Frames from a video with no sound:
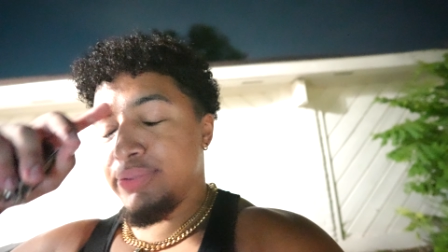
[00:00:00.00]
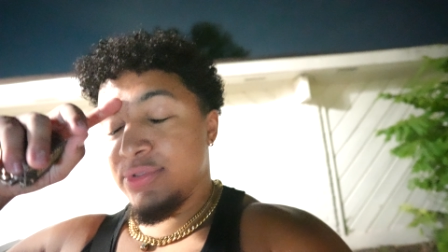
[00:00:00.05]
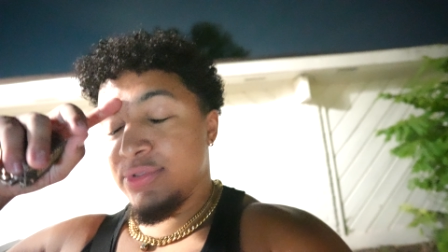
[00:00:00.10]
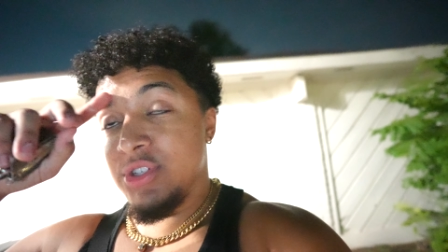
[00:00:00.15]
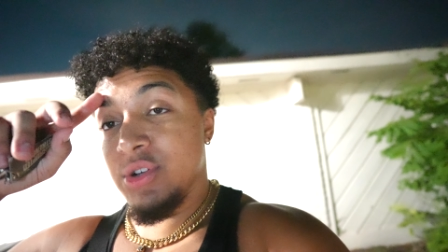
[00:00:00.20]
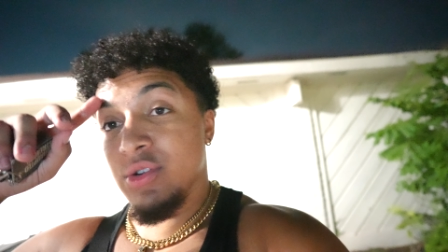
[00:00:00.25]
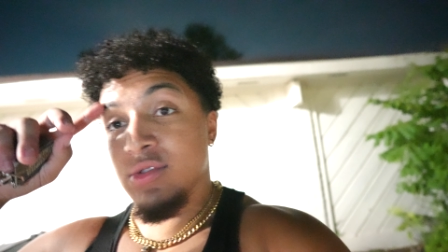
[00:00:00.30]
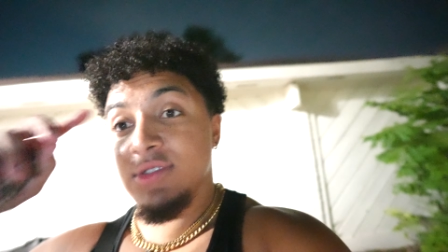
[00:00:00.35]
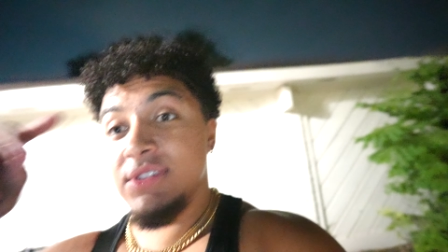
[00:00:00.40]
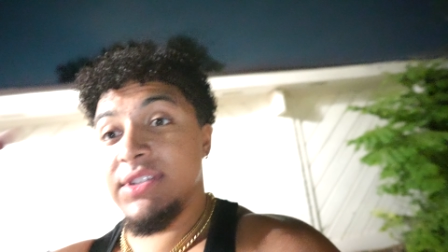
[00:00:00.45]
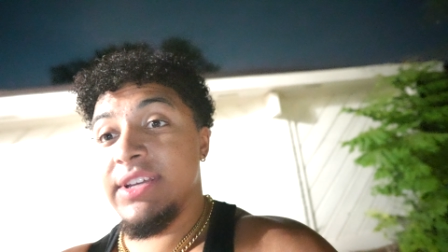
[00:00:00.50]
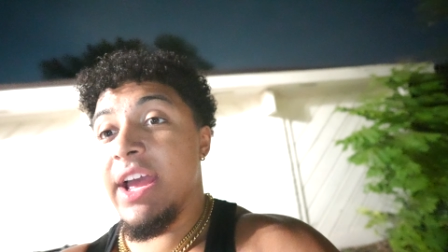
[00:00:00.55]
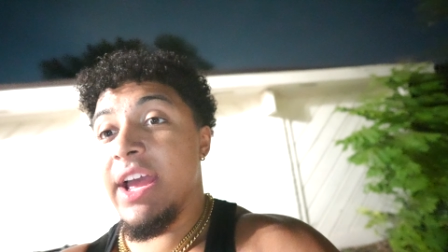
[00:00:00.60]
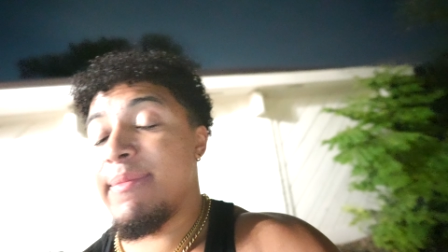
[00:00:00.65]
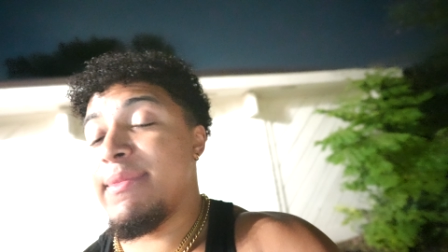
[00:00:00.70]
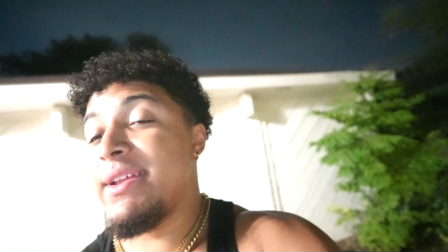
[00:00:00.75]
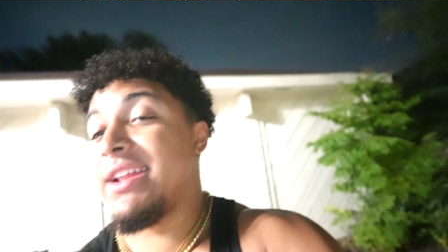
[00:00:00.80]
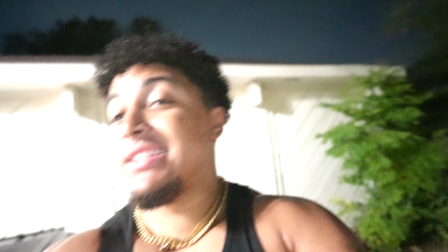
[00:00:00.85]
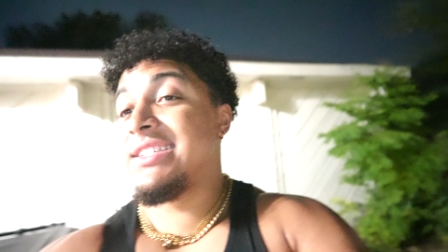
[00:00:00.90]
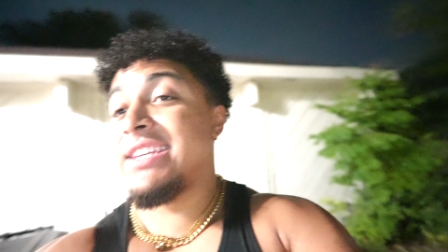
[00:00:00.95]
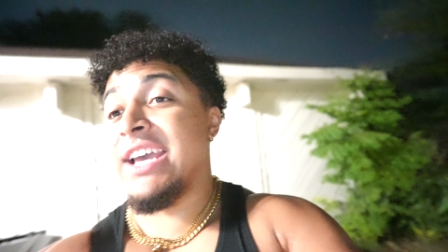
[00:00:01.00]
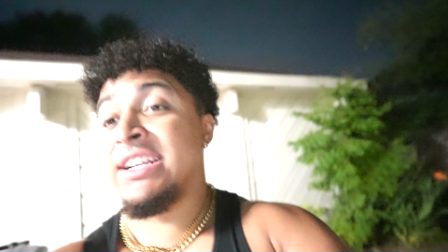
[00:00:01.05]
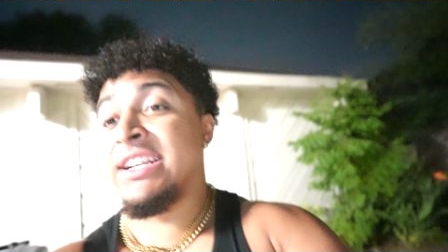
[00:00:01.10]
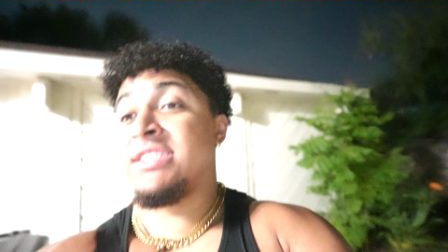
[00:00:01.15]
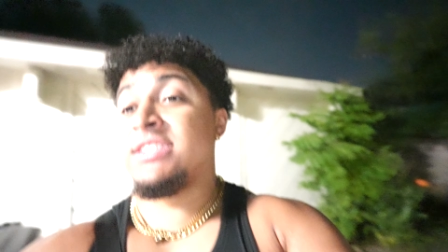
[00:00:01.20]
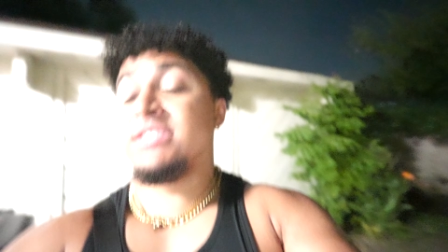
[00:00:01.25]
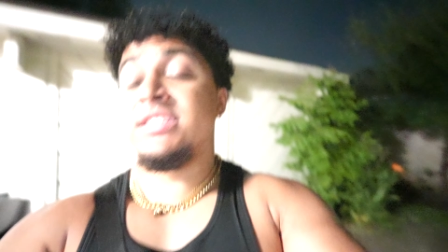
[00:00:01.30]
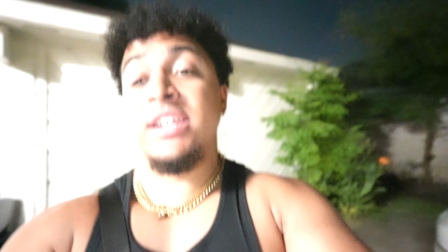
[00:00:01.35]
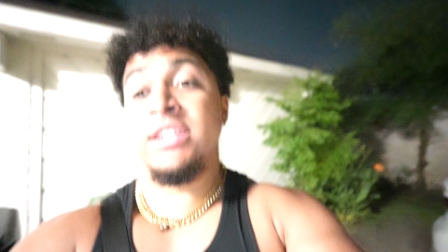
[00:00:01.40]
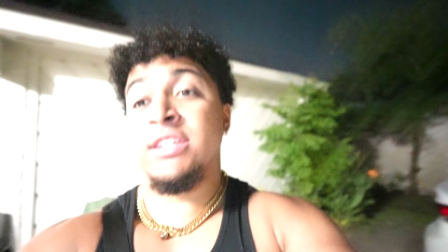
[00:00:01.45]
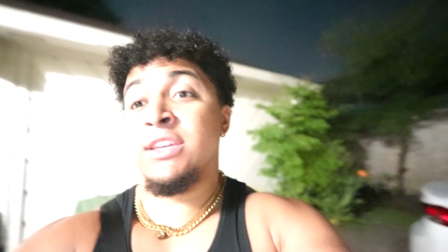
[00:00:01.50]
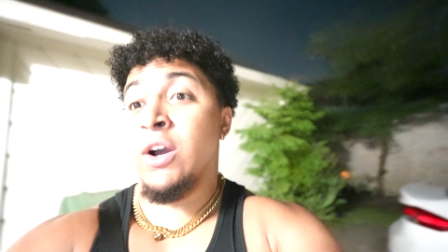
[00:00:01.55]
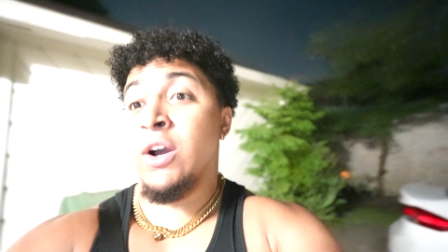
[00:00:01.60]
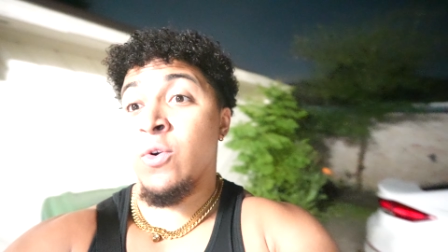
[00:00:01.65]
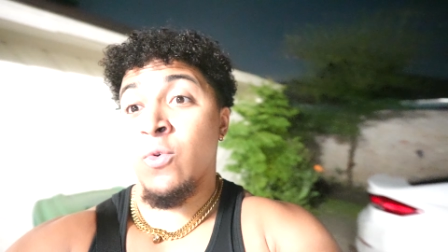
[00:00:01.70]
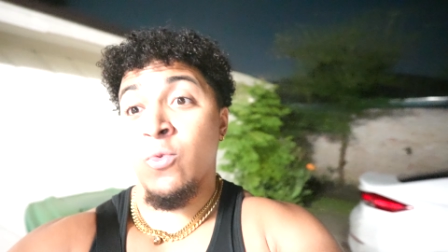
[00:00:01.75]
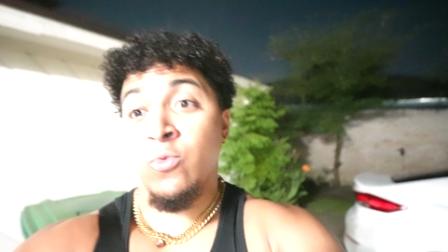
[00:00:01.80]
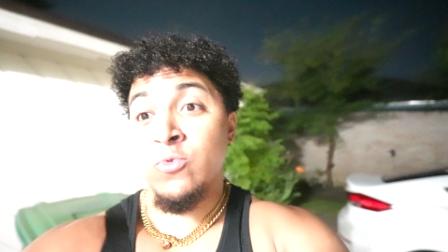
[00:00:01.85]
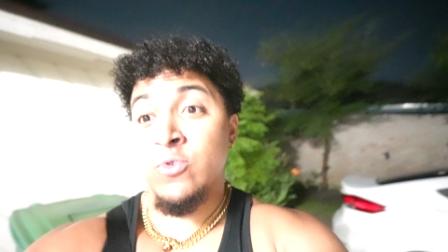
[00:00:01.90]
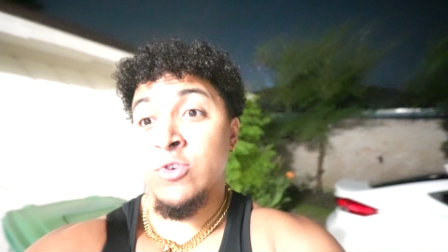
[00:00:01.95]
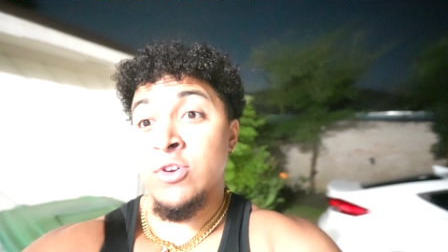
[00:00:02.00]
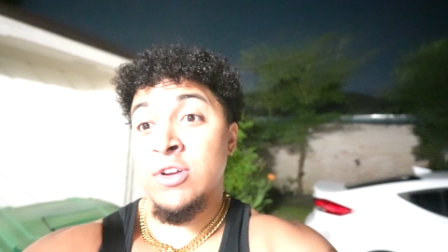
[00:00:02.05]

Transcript: Joel gave me the text. He said, "Yo,